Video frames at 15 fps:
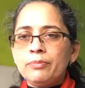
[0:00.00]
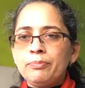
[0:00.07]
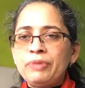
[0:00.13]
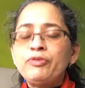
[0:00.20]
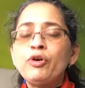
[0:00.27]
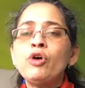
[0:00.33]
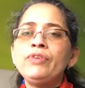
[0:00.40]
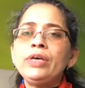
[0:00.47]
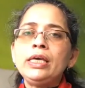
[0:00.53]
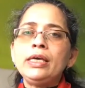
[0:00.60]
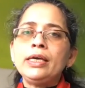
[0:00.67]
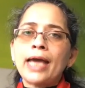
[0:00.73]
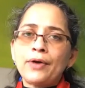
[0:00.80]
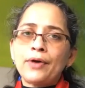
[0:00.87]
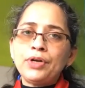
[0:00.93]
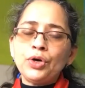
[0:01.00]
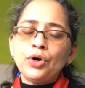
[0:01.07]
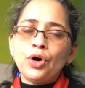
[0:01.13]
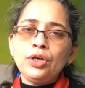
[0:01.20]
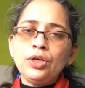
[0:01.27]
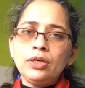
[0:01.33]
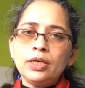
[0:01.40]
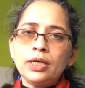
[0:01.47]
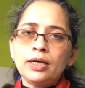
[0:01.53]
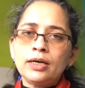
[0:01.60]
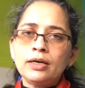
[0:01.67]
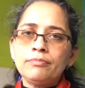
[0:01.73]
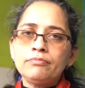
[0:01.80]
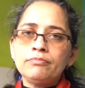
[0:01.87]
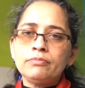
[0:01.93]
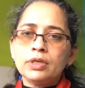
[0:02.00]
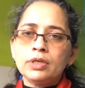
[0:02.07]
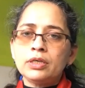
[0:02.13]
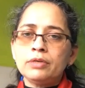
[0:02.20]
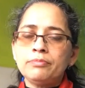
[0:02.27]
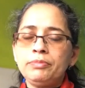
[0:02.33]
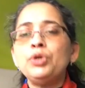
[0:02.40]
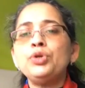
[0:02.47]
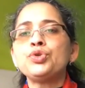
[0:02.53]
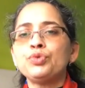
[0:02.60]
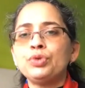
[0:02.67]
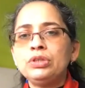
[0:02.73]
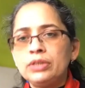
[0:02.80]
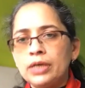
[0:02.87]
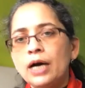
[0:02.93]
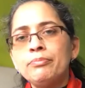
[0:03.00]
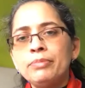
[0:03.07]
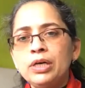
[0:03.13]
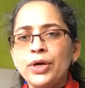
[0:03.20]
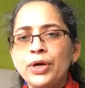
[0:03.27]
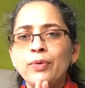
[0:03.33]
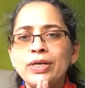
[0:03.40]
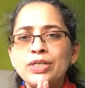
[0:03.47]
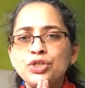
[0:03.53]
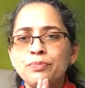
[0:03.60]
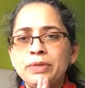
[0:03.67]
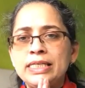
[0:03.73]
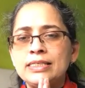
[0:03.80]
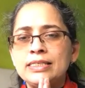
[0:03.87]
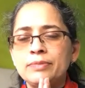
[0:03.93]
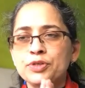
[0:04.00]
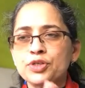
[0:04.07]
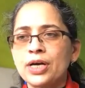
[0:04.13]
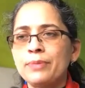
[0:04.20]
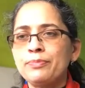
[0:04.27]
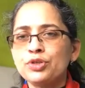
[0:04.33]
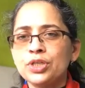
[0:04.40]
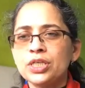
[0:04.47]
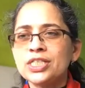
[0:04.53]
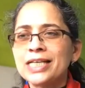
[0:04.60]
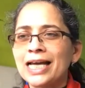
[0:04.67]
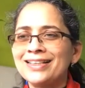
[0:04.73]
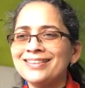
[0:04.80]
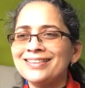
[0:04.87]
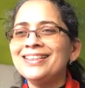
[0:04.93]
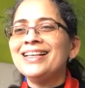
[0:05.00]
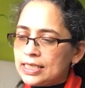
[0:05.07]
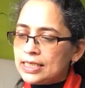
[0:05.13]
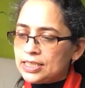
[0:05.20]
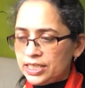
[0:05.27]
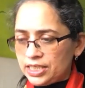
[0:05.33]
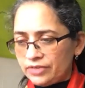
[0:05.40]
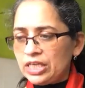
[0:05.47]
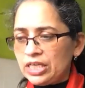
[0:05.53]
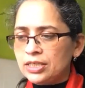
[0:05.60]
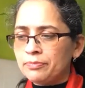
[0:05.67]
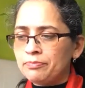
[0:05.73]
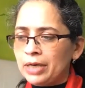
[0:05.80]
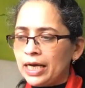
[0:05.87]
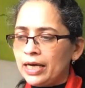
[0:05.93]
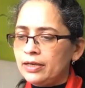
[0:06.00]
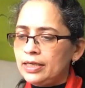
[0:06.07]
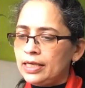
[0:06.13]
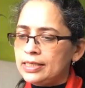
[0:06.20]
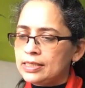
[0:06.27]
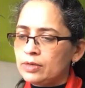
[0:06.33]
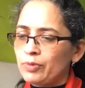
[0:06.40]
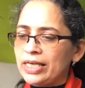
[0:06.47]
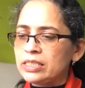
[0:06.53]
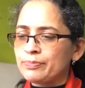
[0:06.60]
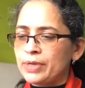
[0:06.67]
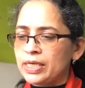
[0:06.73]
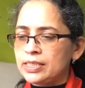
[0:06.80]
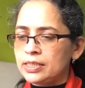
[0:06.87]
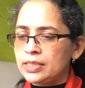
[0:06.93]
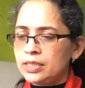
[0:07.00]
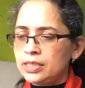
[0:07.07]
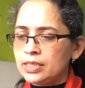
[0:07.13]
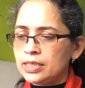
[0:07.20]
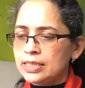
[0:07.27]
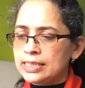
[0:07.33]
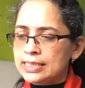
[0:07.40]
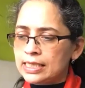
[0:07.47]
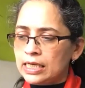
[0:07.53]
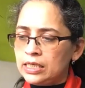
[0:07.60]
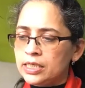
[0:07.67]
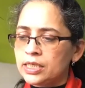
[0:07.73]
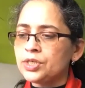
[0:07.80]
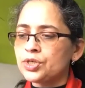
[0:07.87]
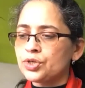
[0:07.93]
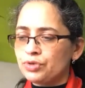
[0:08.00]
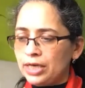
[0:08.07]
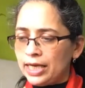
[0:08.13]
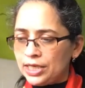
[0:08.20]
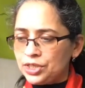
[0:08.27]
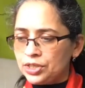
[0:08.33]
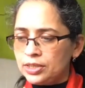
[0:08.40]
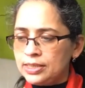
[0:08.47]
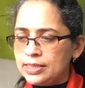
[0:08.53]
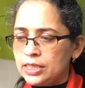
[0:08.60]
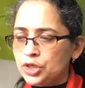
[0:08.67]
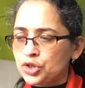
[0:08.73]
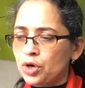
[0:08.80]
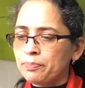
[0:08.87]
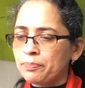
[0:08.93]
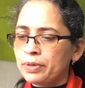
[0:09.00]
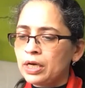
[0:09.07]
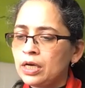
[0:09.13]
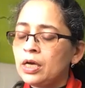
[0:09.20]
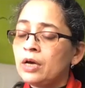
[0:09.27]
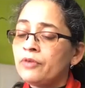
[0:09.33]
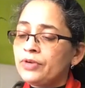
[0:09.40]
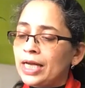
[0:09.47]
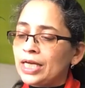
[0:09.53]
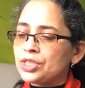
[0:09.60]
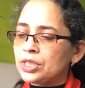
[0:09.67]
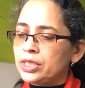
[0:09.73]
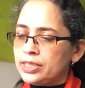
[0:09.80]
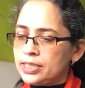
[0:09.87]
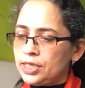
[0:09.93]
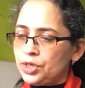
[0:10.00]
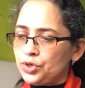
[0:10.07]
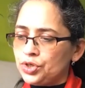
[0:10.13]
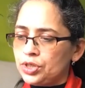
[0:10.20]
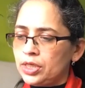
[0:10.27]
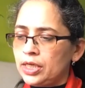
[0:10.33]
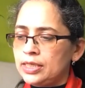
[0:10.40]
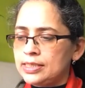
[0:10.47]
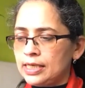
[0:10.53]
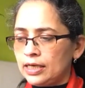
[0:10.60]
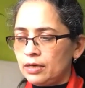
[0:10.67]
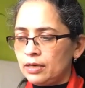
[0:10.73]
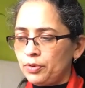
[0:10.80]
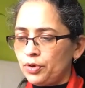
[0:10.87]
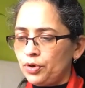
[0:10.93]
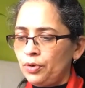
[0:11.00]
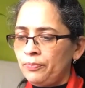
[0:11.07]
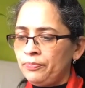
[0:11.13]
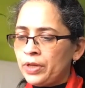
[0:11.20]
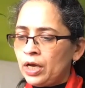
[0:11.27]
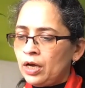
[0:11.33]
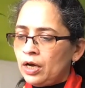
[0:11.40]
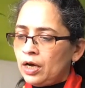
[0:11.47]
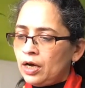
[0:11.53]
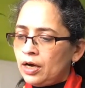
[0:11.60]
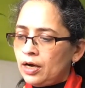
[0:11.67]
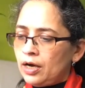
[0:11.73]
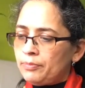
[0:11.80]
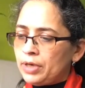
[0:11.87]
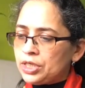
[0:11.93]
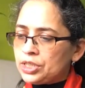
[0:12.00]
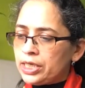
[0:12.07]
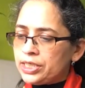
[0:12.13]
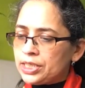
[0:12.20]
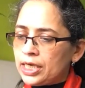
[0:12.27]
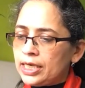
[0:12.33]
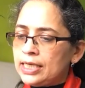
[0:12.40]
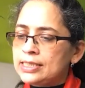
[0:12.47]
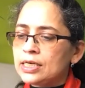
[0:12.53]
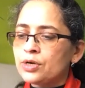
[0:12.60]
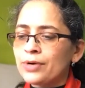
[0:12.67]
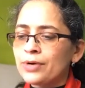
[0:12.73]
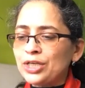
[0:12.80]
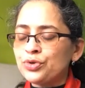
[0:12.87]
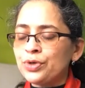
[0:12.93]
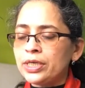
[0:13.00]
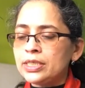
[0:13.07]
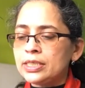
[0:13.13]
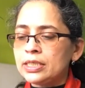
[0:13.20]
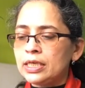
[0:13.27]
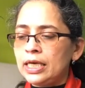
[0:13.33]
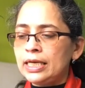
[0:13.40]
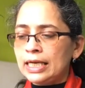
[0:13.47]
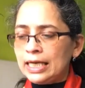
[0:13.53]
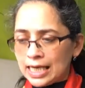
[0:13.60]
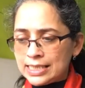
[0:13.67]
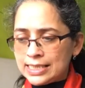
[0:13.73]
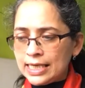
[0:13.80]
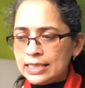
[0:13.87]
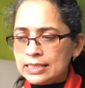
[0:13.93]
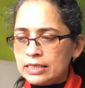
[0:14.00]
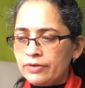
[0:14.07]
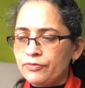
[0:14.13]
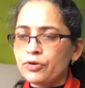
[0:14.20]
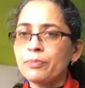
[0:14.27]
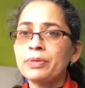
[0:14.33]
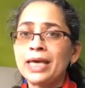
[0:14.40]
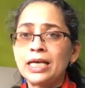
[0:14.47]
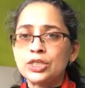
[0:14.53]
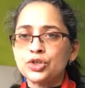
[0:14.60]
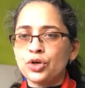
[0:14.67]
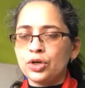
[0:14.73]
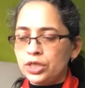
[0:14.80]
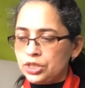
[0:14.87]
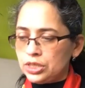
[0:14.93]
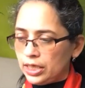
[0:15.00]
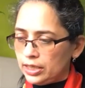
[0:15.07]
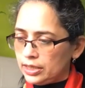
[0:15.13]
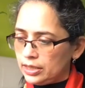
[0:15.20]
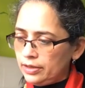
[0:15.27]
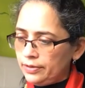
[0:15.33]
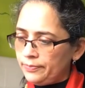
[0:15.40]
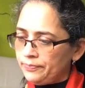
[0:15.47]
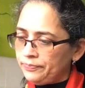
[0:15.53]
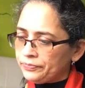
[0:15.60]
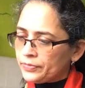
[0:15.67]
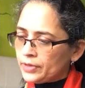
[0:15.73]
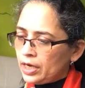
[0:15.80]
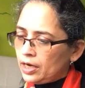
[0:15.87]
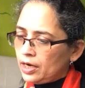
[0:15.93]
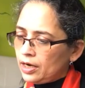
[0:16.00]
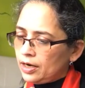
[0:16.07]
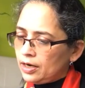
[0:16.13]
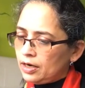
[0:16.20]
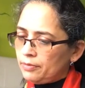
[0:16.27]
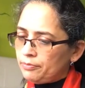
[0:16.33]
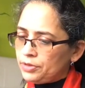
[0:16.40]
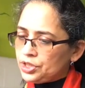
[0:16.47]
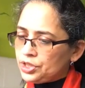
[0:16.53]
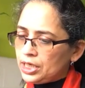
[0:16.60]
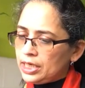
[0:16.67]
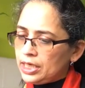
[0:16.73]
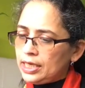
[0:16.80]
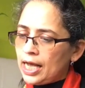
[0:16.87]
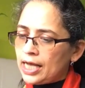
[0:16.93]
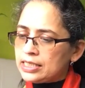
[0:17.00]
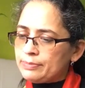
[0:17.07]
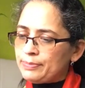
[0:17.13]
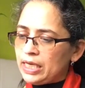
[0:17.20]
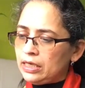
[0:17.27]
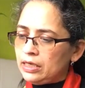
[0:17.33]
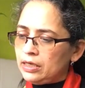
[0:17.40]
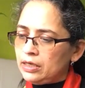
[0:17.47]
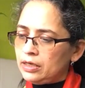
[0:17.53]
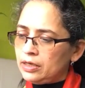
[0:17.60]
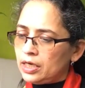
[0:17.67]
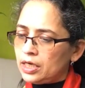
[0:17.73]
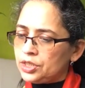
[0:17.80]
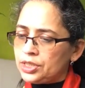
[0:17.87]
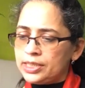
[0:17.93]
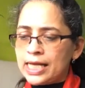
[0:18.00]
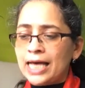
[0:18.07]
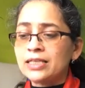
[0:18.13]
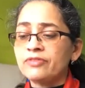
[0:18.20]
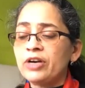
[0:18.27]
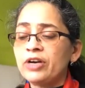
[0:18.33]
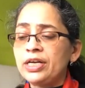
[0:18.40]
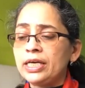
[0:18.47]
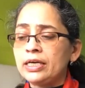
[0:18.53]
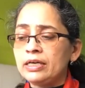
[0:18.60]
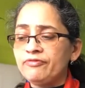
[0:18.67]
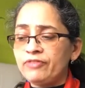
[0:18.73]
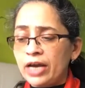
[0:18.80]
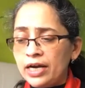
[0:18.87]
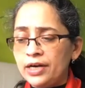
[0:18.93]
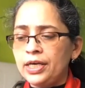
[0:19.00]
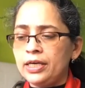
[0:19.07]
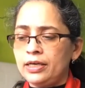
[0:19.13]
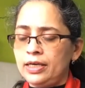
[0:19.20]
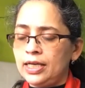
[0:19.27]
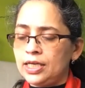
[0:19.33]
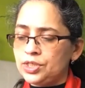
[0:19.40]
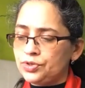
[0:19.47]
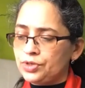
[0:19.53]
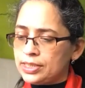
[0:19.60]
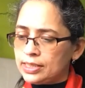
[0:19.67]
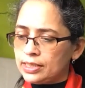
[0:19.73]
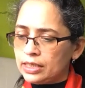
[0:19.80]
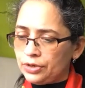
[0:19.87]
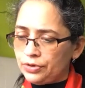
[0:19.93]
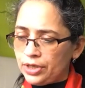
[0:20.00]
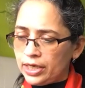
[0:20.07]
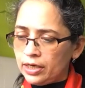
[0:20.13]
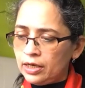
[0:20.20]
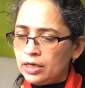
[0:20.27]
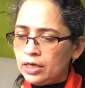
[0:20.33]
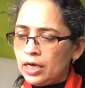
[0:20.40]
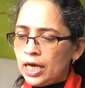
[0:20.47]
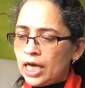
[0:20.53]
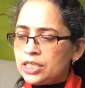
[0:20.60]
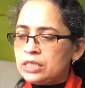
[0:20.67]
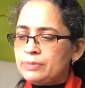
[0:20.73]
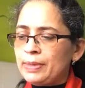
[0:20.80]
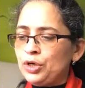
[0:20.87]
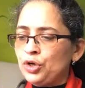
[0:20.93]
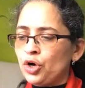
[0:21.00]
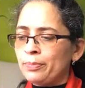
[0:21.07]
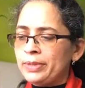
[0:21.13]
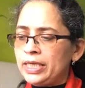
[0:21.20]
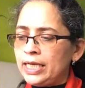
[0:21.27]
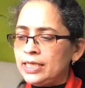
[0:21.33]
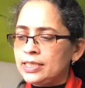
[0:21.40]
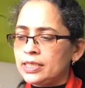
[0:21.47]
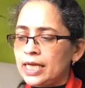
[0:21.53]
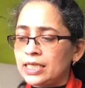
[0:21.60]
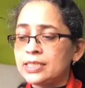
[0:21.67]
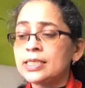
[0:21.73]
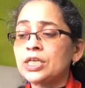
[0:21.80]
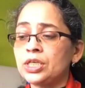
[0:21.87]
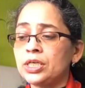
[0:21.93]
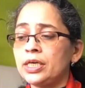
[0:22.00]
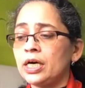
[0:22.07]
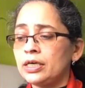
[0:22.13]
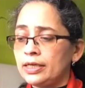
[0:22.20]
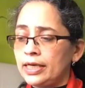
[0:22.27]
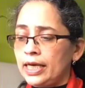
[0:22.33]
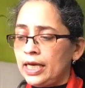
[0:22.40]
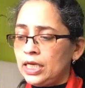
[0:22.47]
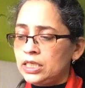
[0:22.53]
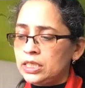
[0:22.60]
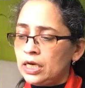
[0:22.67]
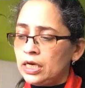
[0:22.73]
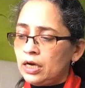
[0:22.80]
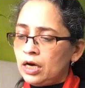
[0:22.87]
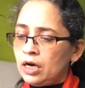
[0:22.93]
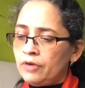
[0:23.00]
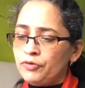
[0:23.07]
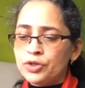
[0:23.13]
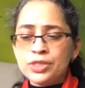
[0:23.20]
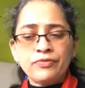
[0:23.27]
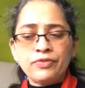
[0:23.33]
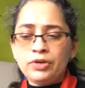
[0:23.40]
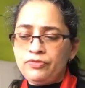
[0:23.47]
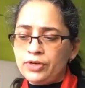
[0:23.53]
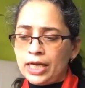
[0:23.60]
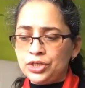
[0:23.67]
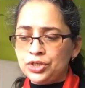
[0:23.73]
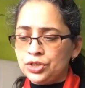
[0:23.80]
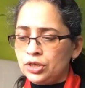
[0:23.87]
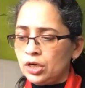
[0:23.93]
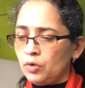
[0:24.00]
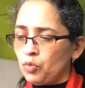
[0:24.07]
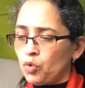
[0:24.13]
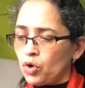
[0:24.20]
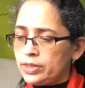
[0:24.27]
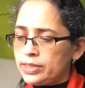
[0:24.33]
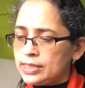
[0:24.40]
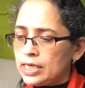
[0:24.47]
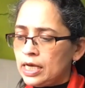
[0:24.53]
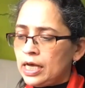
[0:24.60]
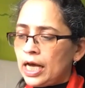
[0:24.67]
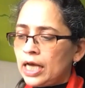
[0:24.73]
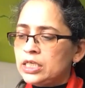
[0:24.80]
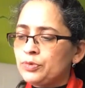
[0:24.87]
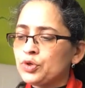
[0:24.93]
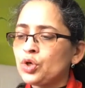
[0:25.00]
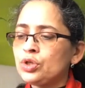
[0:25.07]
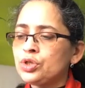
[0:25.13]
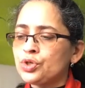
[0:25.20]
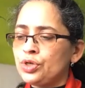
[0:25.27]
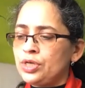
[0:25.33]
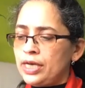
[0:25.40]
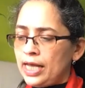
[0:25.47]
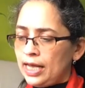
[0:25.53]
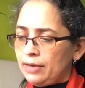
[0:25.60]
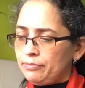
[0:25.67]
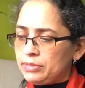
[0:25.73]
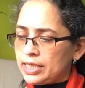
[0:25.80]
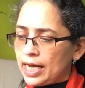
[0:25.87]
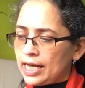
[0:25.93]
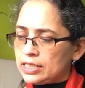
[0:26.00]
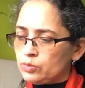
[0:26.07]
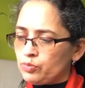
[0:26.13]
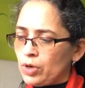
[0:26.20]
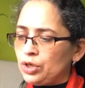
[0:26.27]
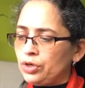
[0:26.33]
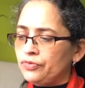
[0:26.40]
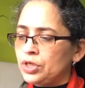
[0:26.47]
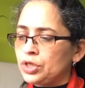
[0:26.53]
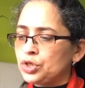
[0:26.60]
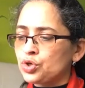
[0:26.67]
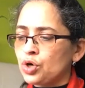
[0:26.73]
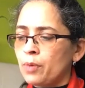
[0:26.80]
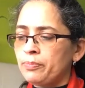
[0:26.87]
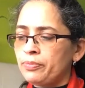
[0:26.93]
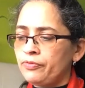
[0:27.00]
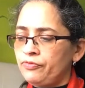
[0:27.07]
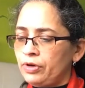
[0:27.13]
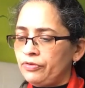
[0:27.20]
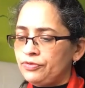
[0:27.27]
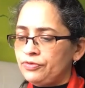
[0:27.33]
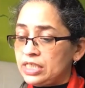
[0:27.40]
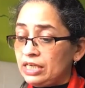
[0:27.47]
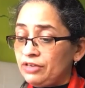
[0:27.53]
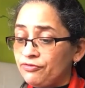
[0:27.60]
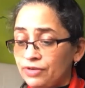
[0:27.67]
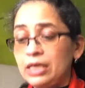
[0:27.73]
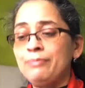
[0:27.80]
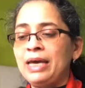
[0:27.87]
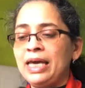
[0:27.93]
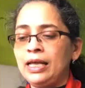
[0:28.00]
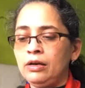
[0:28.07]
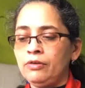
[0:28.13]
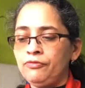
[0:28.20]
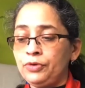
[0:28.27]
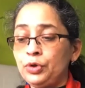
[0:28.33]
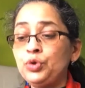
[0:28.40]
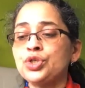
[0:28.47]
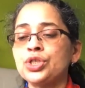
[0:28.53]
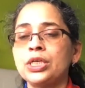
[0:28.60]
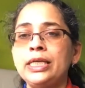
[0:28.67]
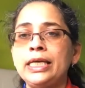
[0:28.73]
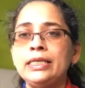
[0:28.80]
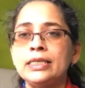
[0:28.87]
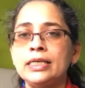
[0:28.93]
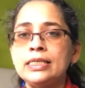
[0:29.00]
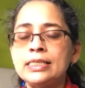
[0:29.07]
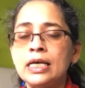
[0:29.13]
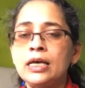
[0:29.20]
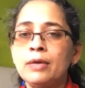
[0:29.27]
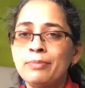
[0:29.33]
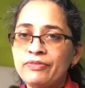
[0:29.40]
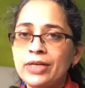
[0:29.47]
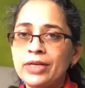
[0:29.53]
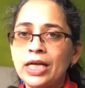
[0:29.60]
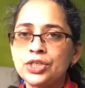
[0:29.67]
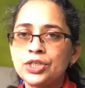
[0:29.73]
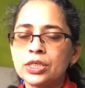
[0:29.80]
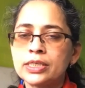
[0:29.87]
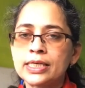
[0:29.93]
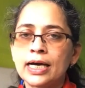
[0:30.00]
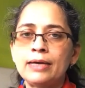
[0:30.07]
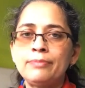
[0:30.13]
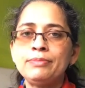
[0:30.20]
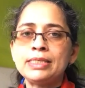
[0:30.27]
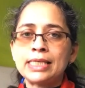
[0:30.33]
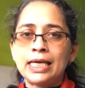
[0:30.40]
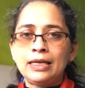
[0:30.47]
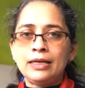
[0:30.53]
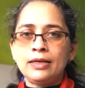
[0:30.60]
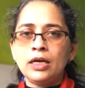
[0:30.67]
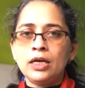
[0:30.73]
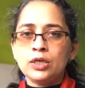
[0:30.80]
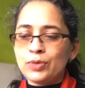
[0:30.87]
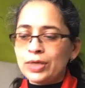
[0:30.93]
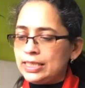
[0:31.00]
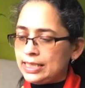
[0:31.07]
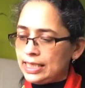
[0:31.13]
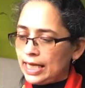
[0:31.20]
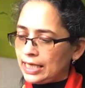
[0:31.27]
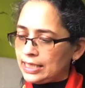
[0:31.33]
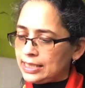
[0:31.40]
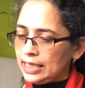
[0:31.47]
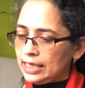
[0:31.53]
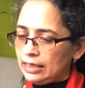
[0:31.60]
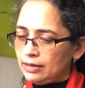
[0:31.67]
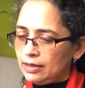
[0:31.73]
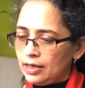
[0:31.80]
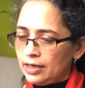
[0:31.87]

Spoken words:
Before we carry on, usual humble request to please subscribe to the channel. Ashlesha Vaishampayan is a Vice President, Consultant Relations in a top financial institution in Singapore. Ashlesha is a graduate in classics from King's College London. She's had a very, very illustrious career, and she's been nominated at such a young age for several financial awards. And she was also named as one of the top 50 female future leaders by Financial Times in 2018.